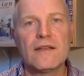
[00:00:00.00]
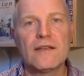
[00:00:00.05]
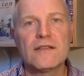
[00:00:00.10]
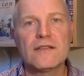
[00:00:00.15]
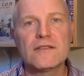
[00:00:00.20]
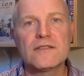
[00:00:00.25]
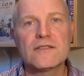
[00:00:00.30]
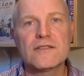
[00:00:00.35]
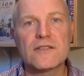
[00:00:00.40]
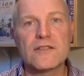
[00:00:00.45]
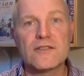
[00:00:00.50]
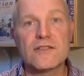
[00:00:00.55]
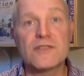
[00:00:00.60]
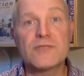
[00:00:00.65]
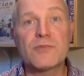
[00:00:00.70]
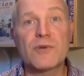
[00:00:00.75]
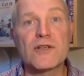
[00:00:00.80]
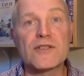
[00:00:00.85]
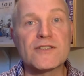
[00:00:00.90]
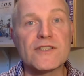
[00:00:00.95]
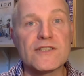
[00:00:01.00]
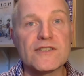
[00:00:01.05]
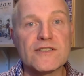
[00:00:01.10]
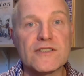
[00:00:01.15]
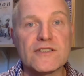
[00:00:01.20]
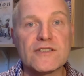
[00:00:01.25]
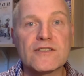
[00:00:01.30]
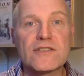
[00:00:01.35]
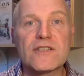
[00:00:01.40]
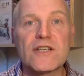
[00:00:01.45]
So this process
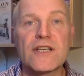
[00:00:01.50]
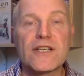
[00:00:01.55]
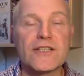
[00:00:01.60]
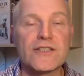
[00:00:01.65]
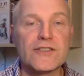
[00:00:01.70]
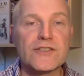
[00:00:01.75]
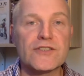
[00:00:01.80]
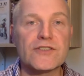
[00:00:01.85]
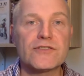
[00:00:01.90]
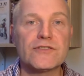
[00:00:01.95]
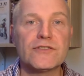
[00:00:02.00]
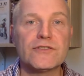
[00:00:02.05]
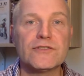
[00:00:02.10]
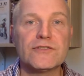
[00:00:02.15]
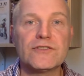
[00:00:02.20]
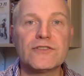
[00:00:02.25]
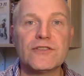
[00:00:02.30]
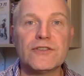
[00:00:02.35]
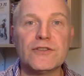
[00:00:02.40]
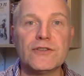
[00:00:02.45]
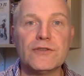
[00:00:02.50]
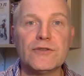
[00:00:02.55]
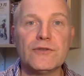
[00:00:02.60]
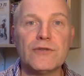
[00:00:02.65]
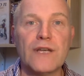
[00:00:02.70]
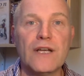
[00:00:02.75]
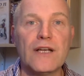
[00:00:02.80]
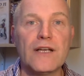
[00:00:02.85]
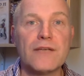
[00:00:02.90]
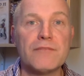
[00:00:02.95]
has taken us through to
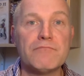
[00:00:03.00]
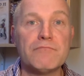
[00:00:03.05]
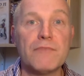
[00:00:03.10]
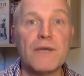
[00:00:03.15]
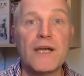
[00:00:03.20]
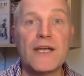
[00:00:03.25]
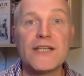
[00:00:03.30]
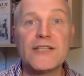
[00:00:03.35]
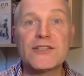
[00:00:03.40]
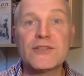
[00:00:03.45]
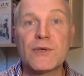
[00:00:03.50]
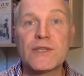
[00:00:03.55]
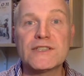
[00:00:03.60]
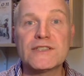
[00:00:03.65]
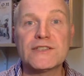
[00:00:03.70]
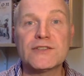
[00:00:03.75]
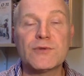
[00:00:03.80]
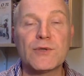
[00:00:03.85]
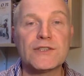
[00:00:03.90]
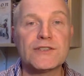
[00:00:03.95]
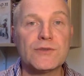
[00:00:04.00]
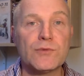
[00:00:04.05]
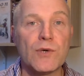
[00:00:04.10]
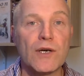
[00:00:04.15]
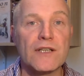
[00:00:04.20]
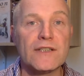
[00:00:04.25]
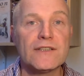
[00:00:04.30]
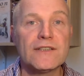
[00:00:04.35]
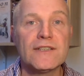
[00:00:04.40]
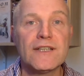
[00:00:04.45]
May
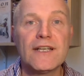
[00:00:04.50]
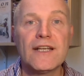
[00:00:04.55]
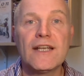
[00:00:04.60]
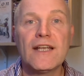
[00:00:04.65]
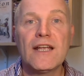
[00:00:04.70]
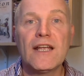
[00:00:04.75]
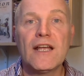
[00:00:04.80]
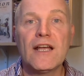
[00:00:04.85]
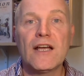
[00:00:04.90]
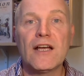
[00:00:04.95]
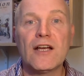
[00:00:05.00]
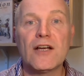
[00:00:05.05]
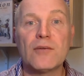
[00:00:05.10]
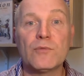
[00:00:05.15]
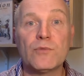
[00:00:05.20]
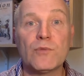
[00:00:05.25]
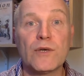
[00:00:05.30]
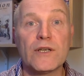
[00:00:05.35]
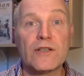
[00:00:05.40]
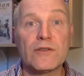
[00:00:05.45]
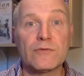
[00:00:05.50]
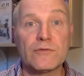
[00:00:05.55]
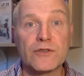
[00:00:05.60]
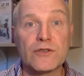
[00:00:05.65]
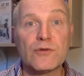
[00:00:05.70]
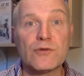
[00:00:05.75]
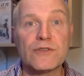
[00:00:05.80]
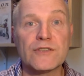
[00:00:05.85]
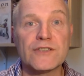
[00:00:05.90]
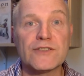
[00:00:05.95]
2021, when I'm
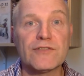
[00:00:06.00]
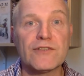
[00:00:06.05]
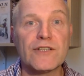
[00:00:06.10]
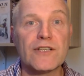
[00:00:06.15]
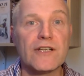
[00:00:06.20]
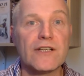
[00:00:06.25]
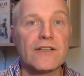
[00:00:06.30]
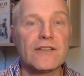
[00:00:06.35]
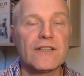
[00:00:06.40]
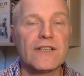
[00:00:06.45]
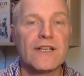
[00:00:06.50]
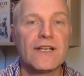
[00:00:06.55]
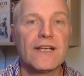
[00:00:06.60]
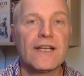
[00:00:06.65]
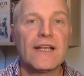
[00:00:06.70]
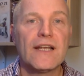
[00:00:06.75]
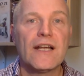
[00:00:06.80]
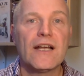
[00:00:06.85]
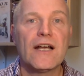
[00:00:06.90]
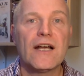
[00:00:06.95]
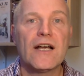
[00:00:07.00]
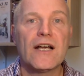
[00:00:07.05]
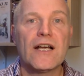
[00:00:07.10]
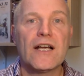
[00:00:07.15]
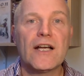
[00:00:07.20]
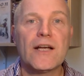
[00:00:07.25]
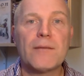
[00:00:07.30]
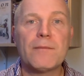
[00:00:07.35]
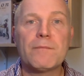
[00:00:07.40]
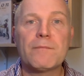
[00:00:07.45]
recording this video,
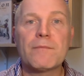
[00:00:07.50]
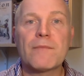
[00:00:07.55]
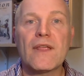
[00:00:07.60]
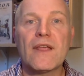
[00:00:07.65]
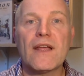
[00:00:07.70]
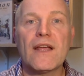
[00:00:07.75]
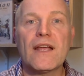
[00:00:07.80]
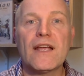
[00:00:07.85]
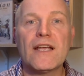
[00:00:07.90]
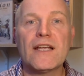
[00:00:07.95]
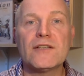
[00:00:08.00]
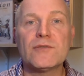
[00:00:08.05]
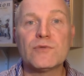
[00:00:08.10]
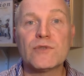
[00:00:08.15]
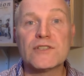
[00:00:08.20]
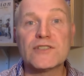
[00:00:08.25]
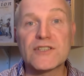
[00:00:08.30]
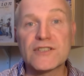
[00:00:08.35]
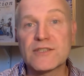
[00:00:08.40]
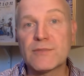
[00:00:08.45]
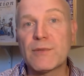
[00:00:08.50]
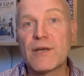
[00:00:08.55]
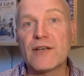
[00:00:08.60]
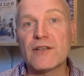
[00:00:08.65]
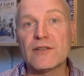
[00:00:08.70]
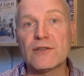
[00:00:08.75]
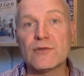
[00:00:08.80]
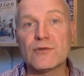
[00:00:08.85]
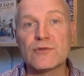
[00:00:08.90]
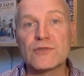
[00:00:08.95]
and we're just about
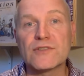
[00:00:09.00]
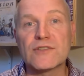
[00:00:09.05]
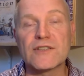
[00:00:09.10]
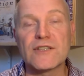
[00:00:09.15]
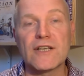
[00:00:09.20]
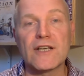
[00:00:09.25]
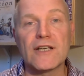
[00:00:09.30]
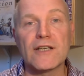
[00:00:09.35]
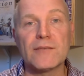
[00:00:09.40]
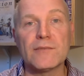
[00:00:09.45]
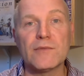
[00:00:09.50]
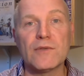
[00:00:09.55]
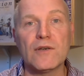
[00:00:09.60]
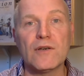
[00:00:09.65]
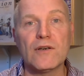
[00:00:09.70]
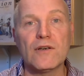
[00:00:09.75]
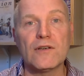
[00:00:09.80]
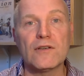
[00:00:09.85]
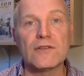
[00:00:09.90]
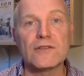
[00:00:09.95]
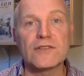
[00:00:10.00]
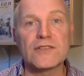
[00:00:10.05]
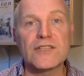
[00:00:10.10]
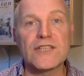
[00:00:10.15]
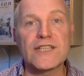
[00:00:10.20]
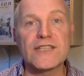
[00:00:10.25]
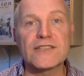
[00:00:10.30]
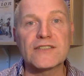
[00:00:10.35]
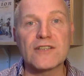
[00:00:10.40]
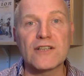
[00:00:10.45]
to launch the game on
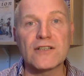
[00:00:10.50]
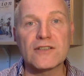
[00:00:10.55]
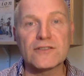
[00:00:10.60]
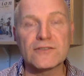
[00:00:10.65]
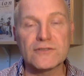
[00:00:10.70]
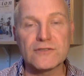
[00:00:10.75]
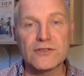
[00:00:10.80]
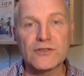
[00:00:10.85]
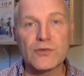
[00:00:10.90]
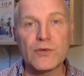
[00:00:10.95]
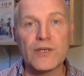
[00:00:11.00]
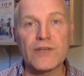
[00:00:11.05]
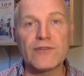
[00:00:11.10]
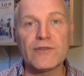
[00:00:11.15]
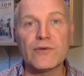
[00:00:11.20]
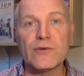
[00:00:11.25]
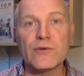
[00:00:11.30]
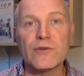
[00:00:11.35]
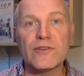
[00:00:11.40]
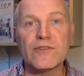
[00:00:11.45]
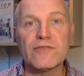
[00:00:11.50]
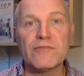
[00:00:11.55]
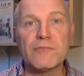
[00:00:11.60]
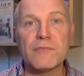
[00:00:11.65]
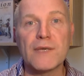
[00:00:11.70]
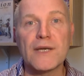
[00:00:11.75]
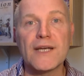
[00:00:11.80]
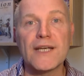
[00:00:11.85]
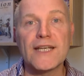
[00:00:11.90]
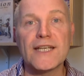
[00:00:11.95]
Kickstarter on the 24th of
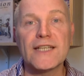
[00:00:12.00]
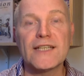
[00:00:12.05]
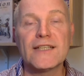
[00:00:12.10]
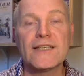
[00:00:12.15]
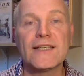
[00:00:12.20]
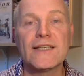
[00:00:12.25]
May.